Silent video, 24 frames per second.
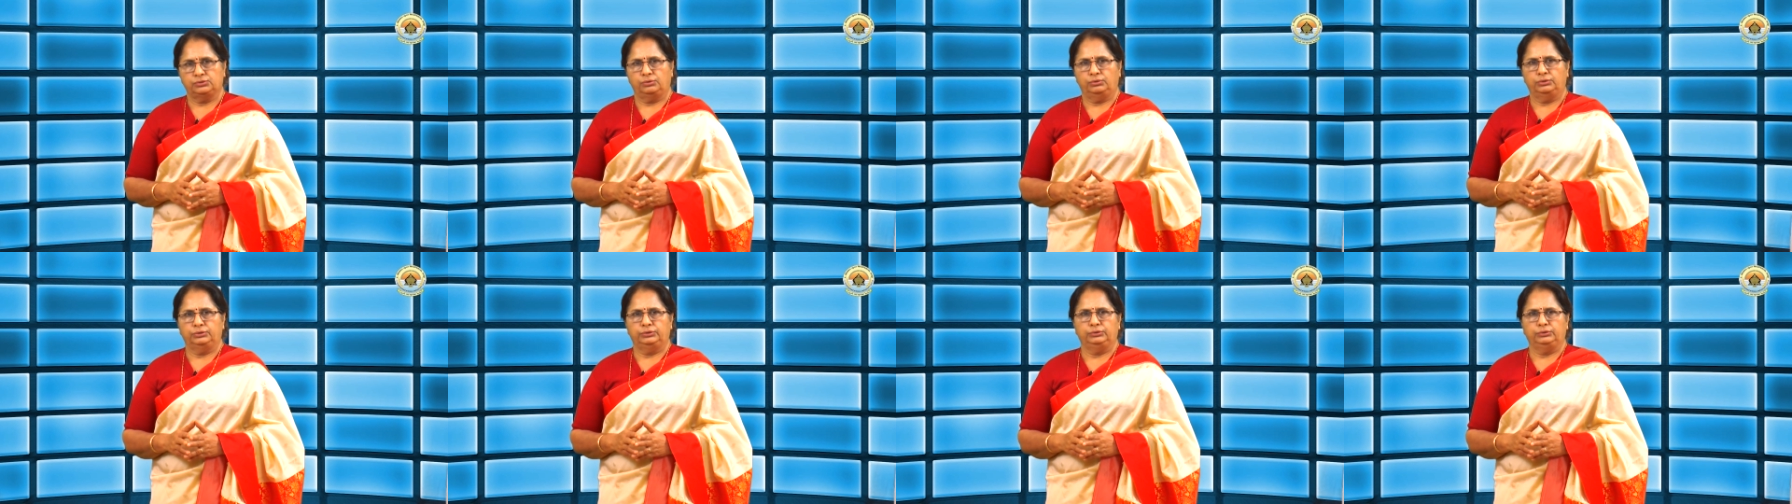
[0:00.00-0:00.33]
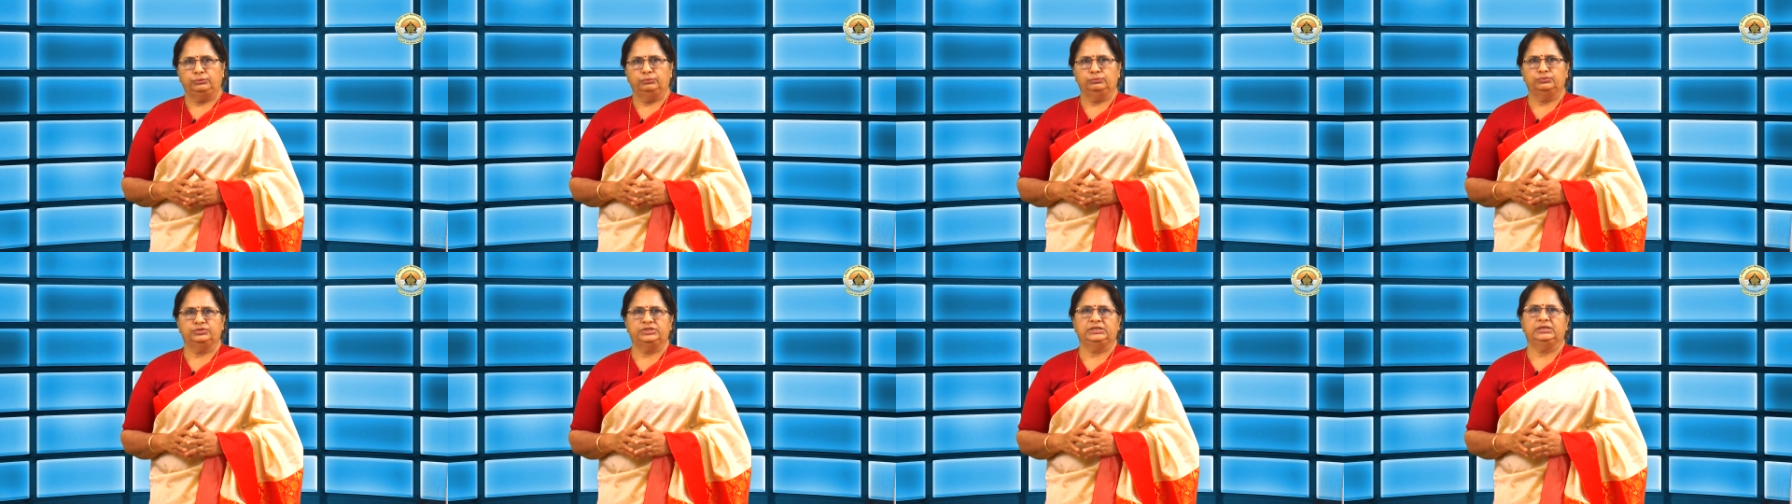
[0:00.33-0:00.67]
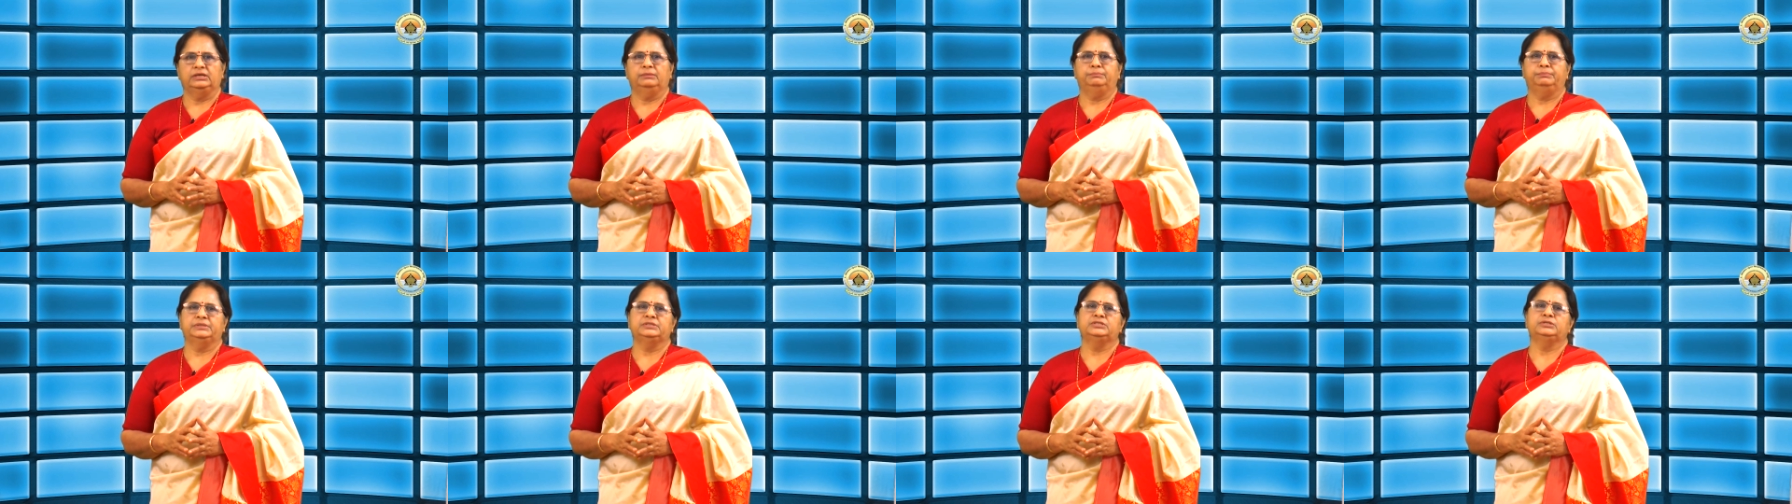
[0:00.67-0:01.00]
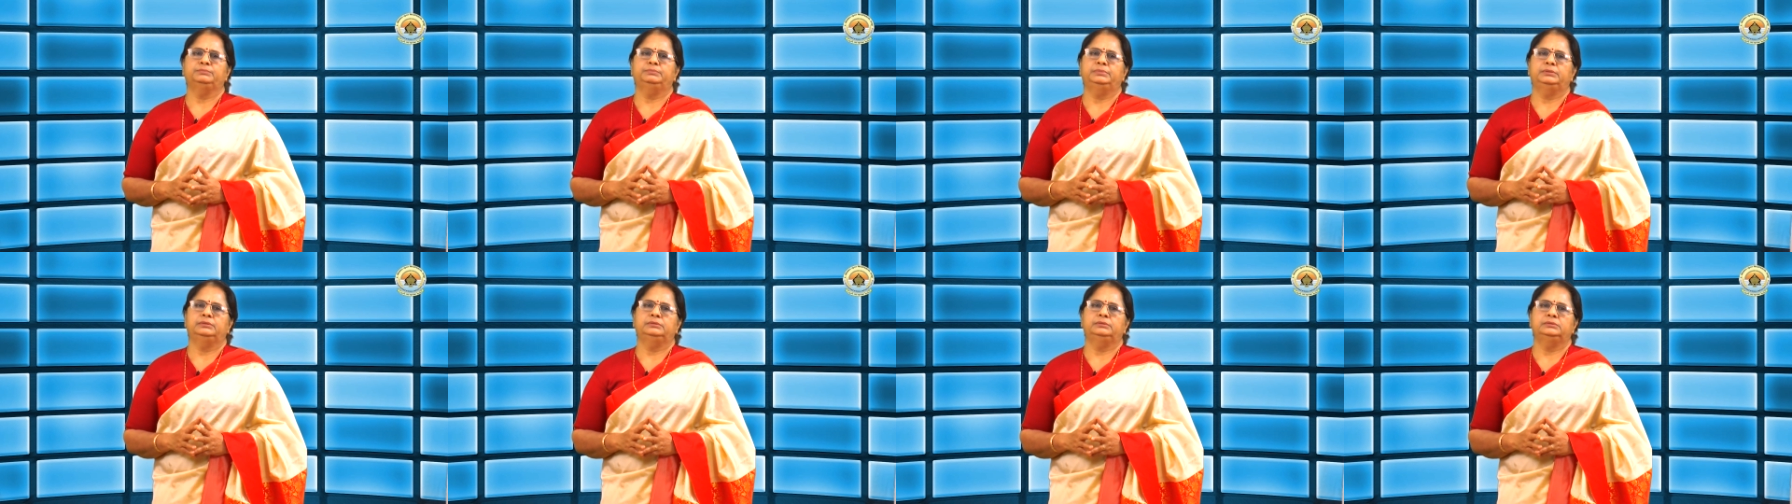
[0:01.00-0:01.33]
on using a
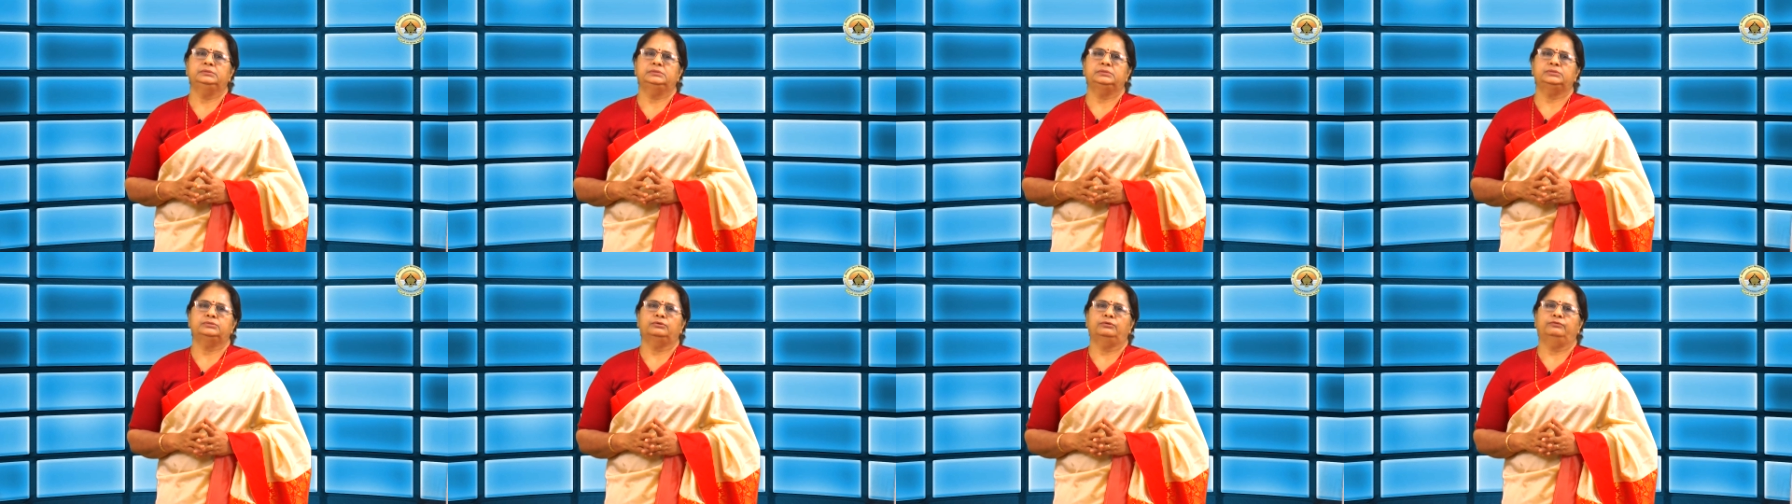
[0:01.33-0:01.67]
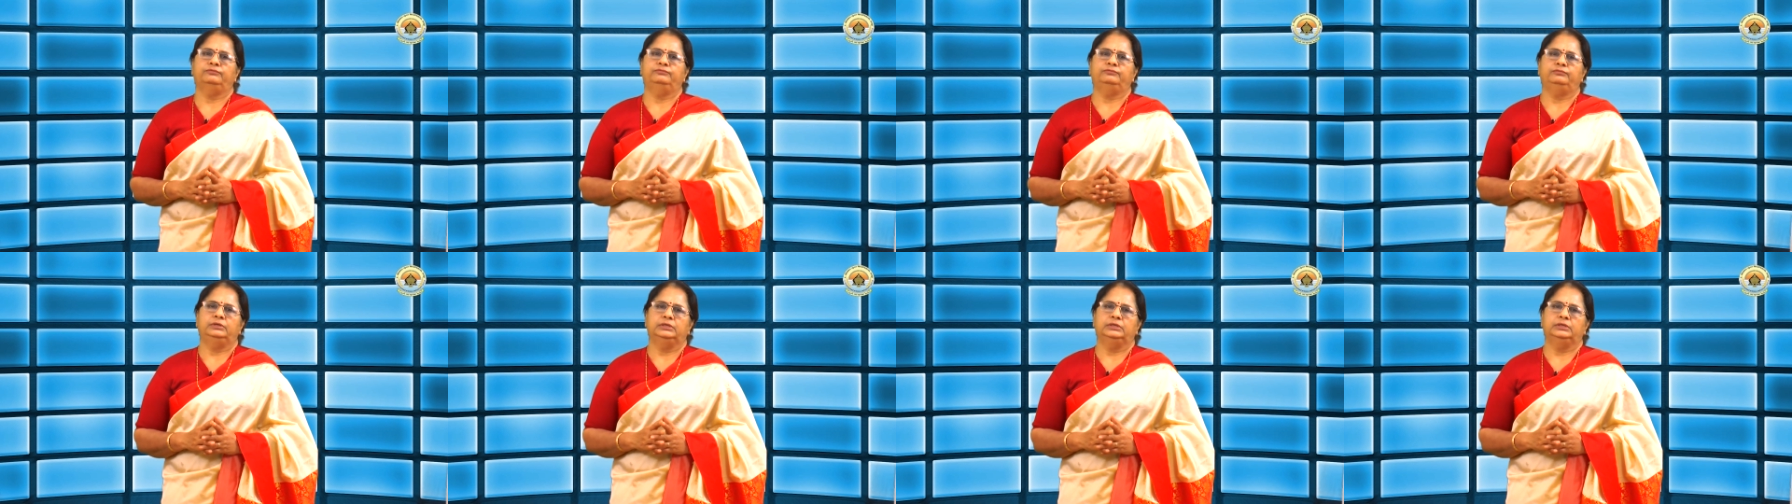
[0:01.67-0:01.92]
principles of